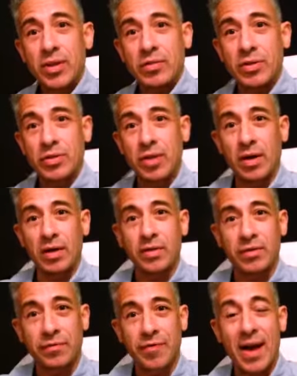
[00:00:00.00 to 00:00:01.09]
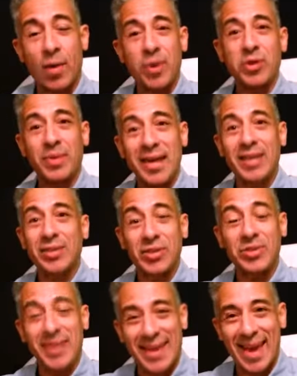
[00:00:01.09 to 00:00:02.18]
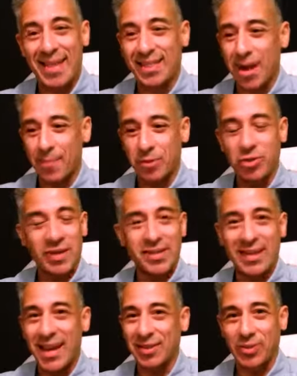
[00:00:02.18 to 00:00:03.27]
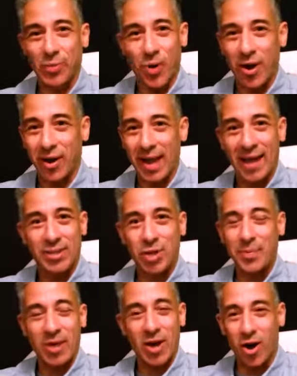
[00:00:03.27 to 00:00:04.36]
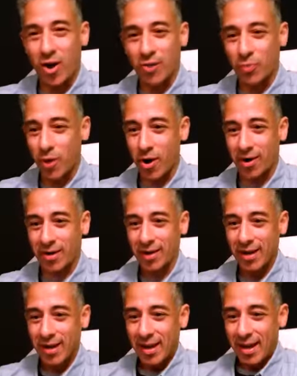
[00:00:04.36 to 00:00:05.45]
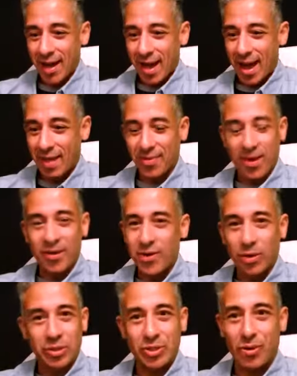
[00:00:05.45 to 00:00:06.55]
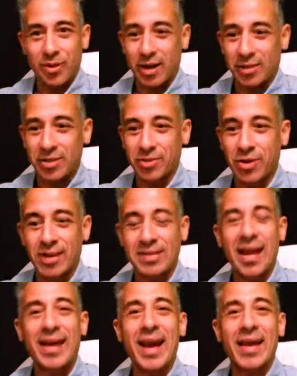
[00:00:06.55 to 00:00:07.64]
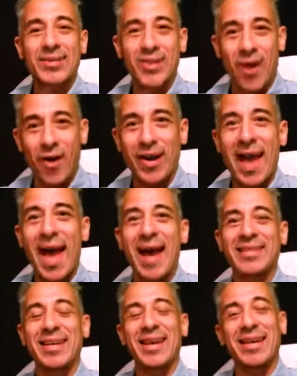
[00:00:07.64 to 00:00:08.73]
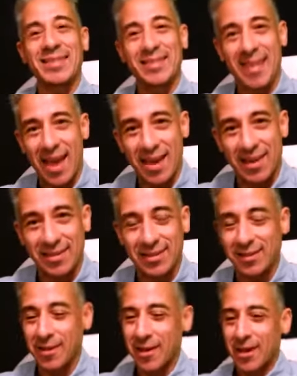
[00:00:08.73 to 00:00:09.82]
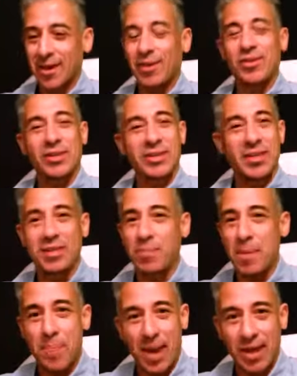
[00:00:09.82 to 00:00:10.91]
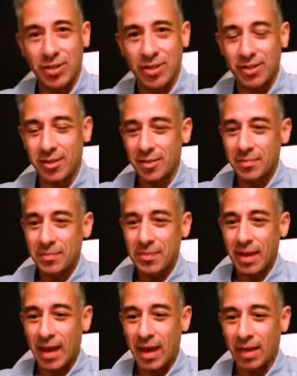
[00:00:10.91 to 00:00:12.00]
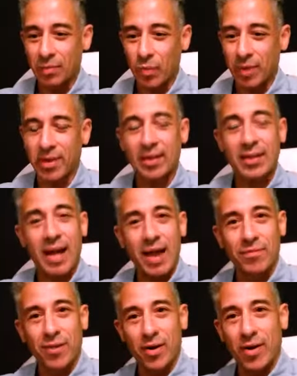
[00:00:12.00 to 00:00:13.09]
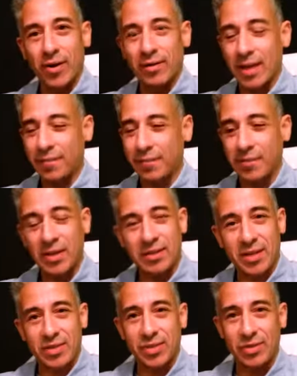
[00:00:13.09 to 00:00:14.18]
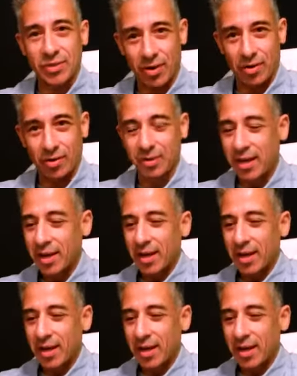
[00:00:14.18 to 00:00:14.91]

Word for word: to, uh, to find out what you need to do to get there, but you need to get to work. And it's going to be hard work. And there are no shortcuts. It's going to take as long as it takes. You just need to be patient. And one thing that I've learned at 56 years old